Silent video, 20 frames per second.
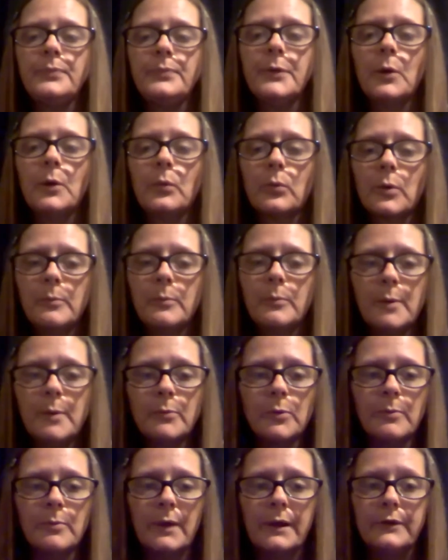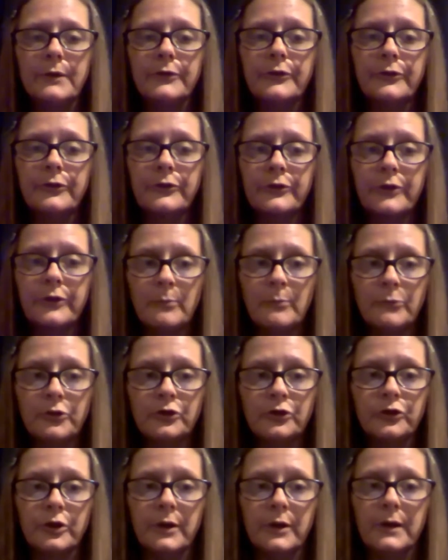Remember, my
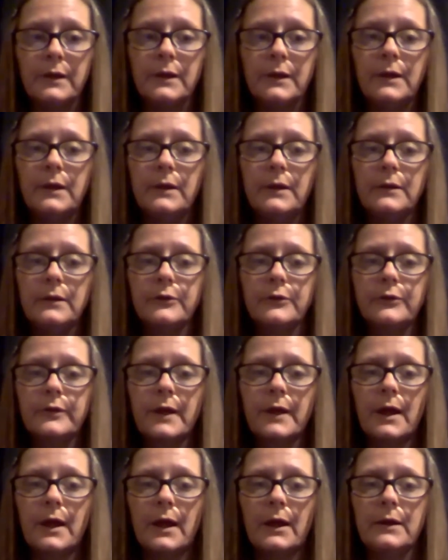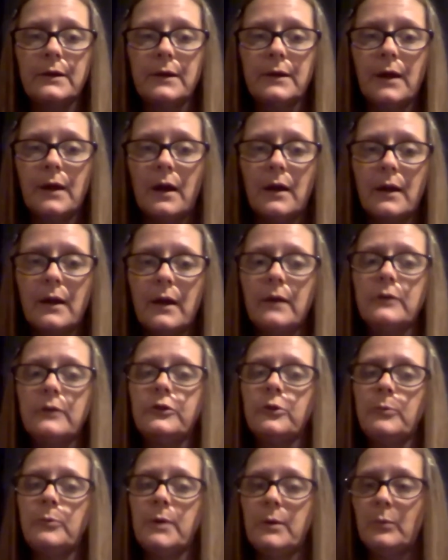assumption is that God had
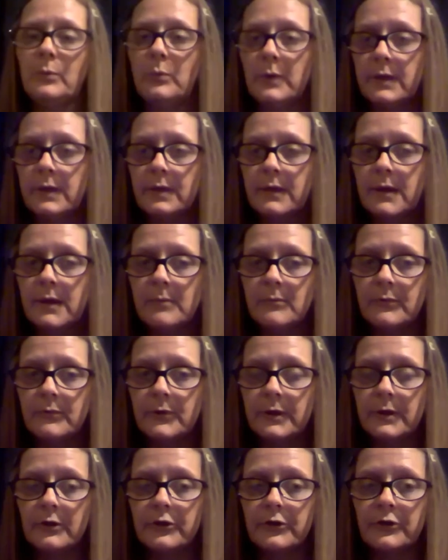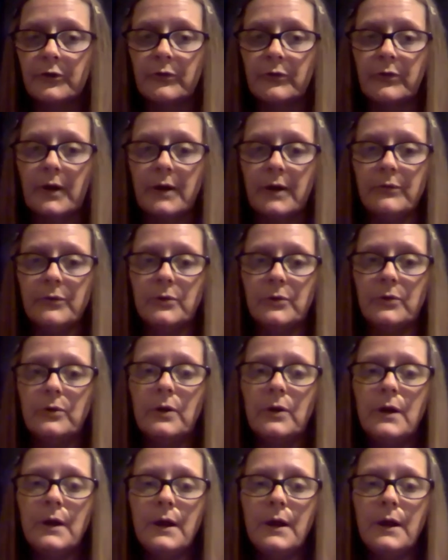to be with them for their survival.